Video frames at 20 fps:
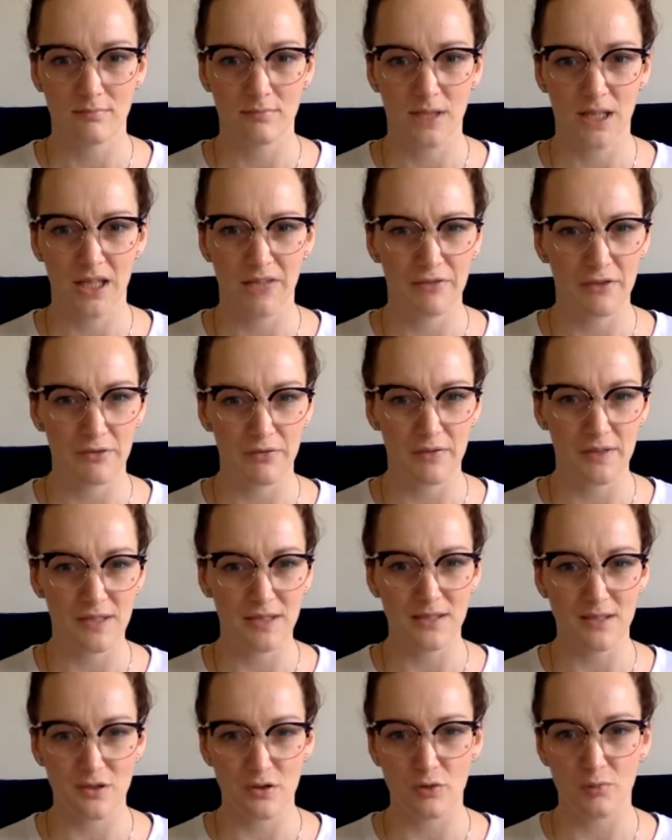If you feel
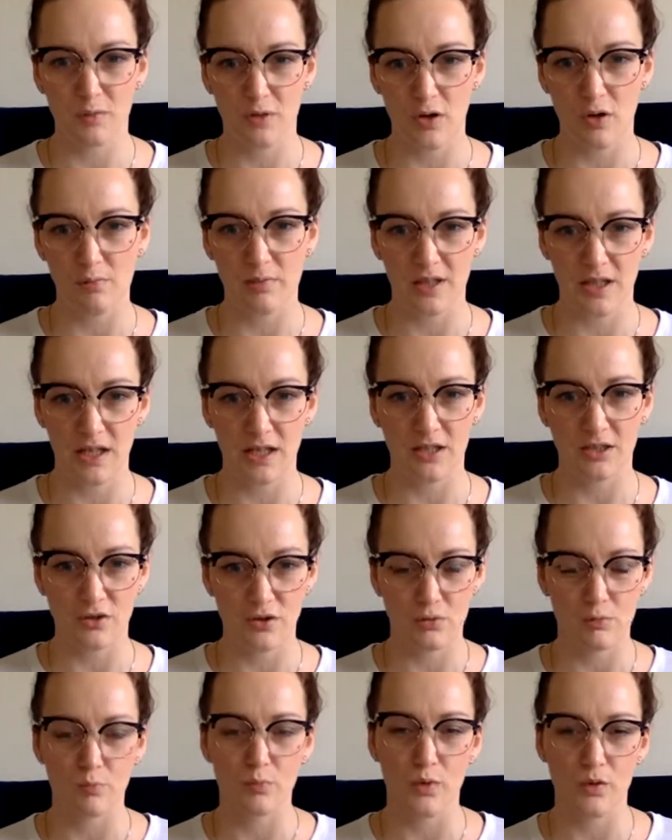this could be complicated,
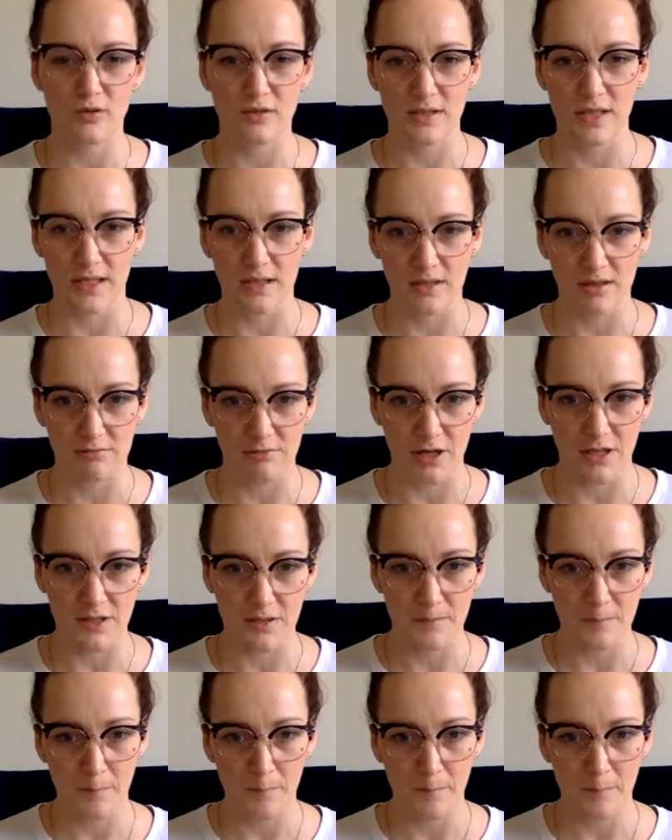you're most likely right.